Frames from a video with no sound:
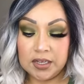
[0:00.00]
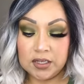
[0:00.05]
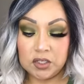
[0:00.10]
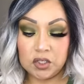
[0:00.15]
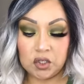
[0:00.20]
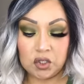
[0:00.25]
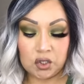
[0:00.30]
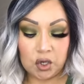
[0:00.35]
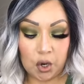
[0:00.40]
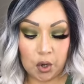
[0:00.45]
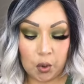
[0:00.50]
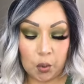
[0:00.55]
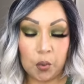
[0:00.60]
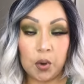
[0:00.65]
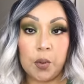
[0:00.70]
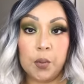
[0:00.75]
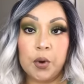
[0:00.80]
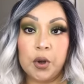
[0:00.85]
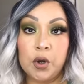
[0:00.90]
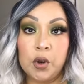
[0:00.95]
So
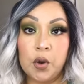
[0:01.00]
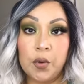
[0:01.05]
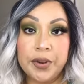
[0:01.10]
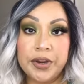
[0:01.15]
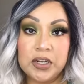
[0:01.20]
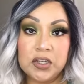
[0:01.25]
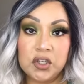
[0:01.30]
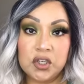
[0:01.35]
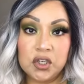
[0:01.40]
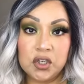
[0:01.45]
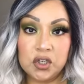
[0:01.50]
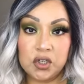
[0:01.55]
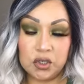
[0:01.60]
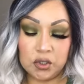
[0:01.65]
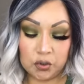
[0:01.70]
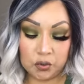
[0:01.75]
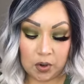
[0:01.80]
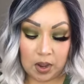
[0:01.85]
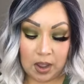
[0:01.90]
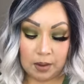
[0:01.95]
what we're going to
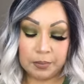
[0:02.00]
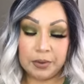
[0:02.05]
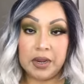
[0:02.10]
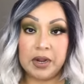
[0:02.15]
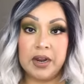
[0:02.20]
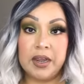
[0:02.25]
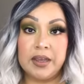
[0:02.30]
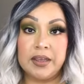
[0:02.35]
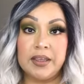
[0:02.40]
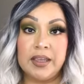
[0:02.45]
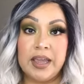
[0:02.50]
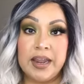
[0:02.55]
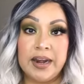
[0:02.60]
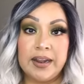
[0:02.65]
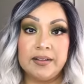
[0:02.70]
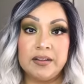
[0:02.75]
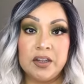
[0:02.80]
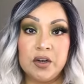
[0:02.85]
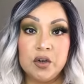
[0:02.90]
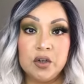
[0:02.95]
do, I'm going to get
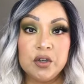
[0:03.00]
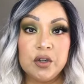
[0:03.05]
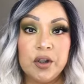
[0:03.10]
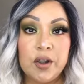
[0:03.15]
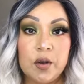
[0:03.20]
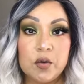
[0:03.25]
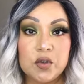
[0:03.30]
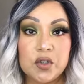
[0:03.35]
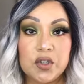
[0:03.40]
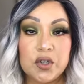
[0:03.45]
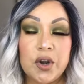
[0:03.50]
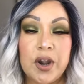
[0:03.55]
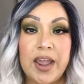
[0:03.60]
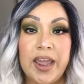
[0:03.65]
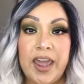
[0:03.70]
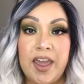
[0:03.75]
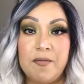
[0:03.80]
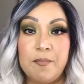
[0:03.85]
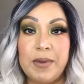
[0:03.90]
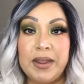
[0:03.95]
a little closer. I
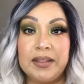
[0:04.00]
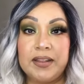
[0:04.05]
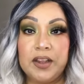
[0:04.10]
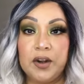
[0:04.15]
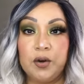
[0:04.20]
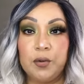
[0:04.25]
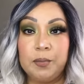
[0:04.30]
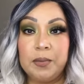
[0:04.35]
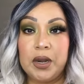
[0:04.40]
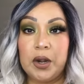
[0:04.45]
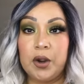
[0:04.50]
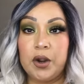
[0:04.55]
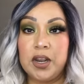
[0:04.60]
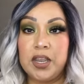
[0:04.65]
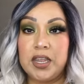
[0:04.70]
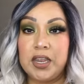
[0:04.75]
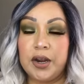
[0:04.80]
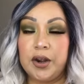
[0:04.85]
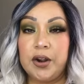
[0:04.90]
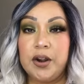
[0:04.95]
have my little mirror
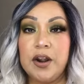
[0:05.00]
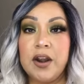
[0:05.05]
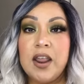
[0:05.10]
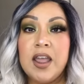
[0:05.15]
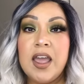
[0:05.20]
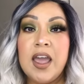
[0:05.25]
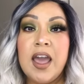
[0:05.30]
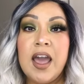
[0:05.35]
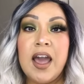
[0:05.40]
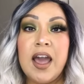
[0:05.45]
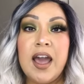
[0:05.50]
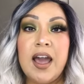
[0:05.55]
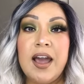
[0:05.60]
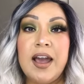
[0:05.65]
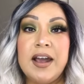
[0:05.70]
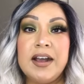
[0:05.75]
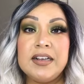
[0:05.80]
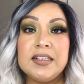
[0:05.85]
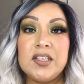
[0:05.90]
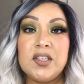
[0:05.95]
here
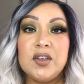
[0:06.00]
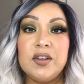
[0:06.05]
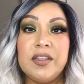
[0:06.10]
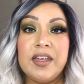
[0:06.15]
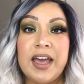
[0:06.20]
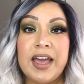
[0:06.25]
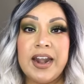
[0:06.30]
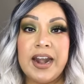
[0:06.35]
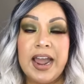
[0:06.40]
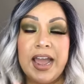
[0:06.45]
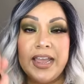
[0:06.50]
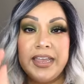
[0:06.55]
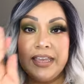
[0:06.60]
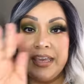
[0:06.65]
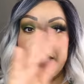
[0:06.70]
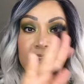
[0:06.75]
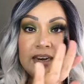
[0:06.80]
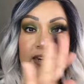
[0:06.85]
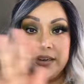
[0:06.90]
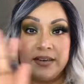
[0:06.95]
so that I
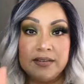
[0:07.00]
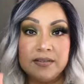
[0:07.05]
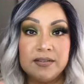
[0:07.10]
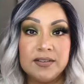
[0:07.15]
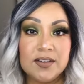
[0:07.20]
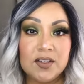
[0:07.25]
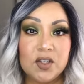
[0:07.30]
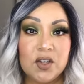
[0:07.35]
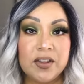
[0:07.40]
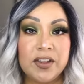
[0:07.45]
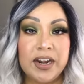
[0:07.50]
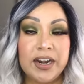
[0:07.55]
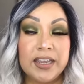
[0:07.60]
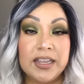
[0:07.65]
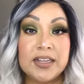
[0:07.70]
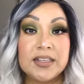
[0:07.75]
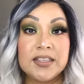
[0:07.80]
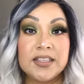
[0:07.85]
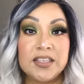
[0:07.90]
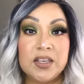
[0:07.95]
can
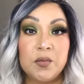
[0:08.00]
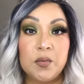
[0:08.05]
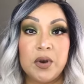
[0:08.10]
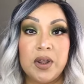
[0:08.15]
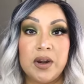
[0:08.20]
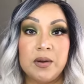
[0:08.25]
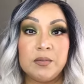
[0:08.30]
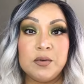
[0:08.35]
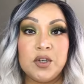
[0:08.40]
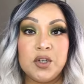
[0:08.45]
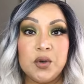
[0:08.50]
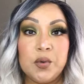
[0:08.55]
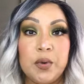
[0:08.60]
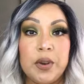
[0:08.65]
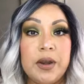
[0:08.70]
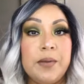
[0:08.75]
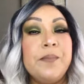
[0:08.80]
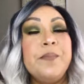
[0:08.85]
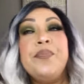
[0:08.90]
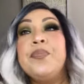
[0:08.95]
see what I'm
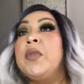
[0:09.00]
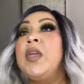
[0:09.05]
doing.